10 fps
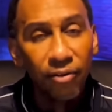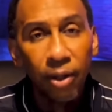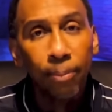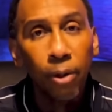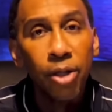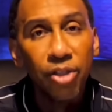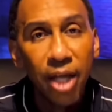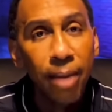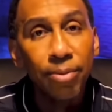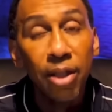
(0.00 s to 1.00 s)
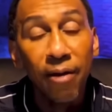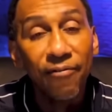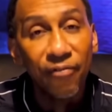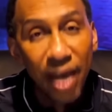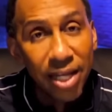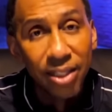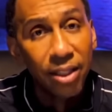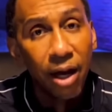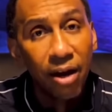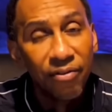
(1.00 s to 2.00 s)
LeBron James, the face
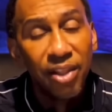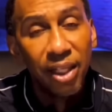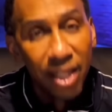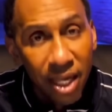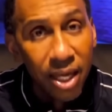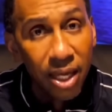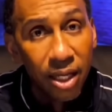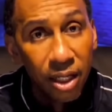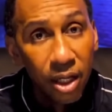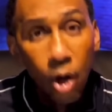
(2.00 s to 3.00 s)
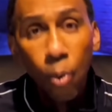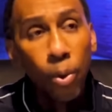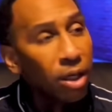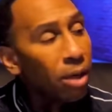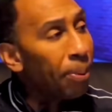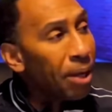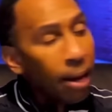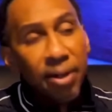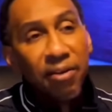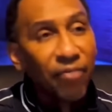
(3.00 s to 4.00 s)
of the league, one of the
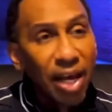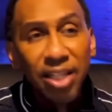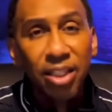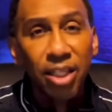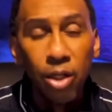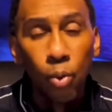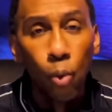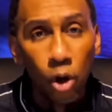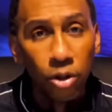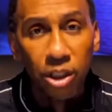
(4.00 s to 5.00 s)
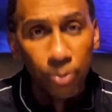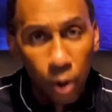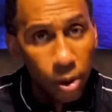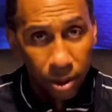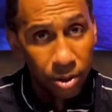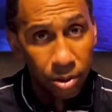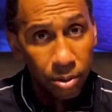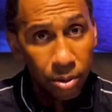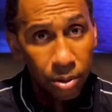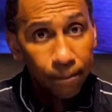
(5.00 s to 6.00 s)
preeminent faces in the world of sports.
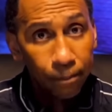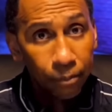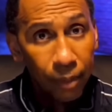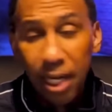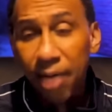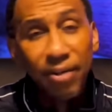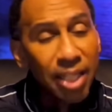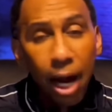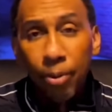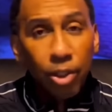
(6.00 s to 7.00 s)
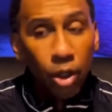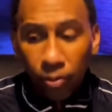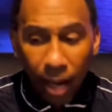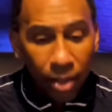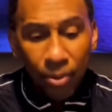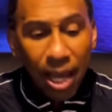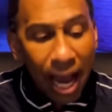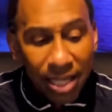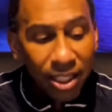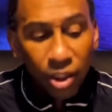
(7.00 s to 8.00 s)
And every time we turn around and we
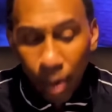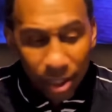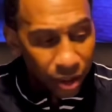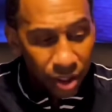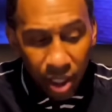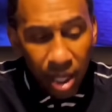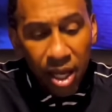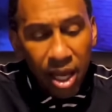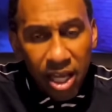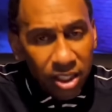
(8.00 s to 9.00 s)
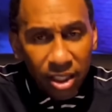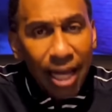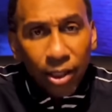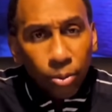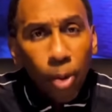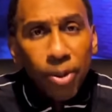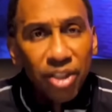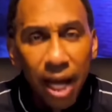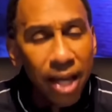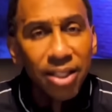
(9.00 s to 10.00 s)
ask these questions, it's like throwing
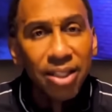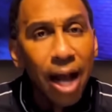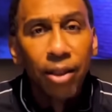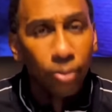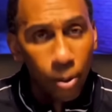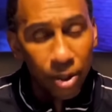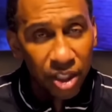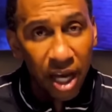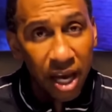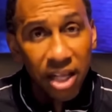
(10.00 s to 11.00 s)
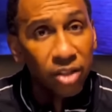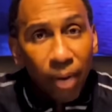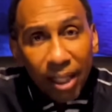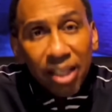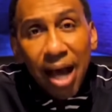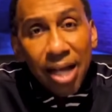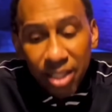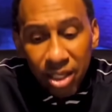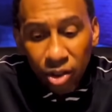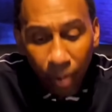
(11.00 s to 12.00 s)
shade. It's not throwing shade. It's
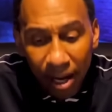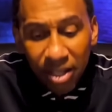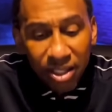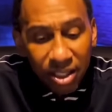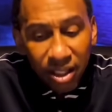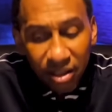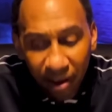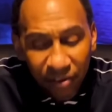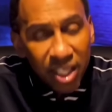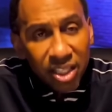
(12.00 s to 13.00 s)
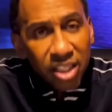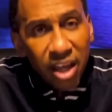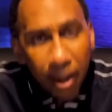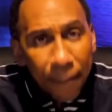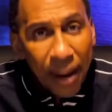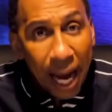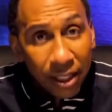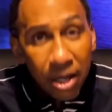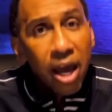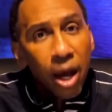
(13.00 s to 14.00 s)
recognizing his greatness, his significance, his
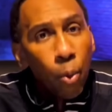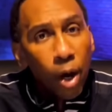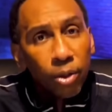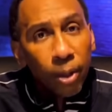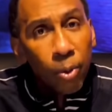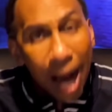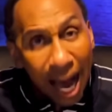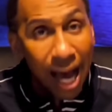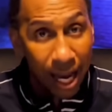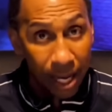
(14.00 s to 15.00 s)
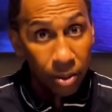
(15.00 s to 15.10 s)
impact, and wondering why.